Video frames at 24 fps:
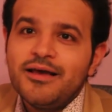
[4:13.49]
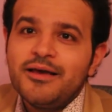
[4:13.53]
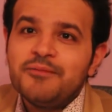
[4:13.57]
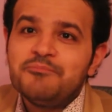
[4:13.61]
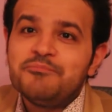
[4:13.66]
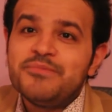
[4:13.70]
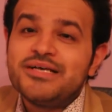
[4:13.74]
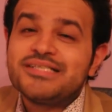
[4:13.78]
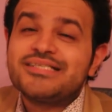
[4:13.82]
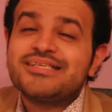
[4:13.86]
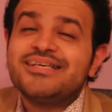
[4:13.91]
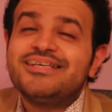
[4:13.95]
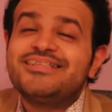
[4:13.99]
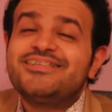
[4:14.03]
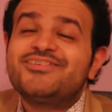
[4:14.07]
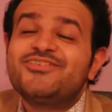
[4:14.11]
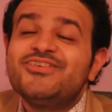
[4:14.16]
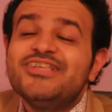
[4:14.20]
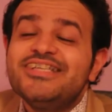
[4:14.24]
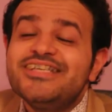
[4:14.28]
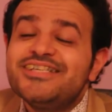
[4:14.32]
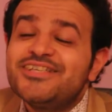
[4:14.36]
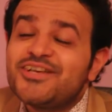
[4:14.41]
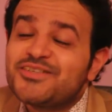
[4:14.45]
But it
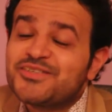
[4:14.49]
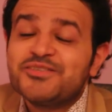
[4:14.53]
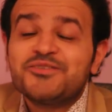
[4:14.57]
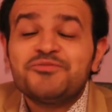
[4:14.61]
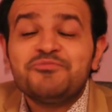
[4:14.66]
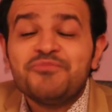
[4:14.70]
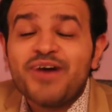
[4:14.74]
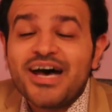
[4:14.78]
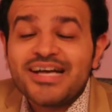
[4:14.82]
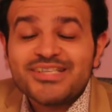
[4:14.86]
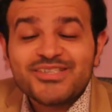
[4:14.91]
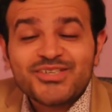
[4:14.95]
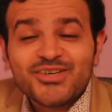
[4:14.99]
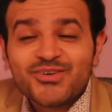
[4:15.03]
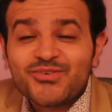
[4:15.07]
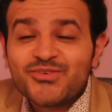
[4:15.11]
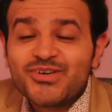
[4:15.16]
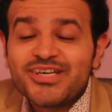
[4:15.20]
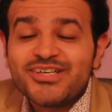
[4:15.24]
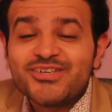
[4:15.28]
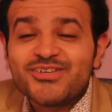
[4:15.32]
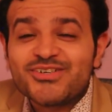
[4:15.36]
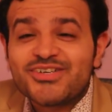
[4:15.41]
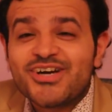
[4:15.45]
really doesn't matter where
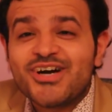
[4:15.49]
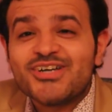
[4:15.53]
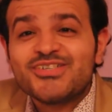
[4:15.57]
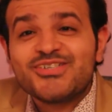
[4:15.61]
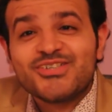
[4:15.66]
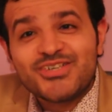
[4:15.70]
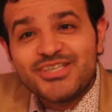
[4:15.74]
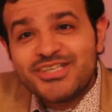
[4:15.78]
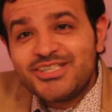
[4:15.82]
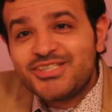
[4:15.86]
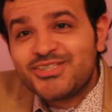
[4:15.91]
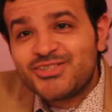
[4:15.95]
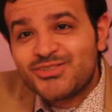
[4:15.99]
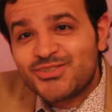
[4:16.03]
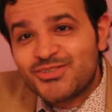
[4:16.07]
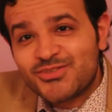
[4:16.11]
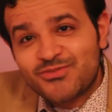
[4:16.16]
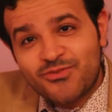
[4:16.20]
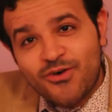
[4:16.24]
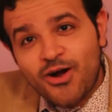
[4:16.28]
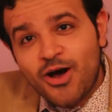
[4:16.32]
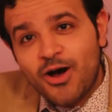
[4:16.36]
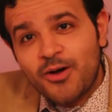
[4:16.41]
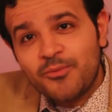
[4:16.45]
you got your issues
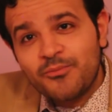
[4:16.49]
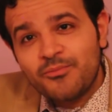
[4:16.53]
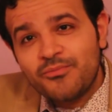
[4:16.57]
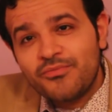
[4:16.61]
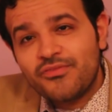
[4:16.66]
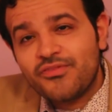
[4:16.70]
from,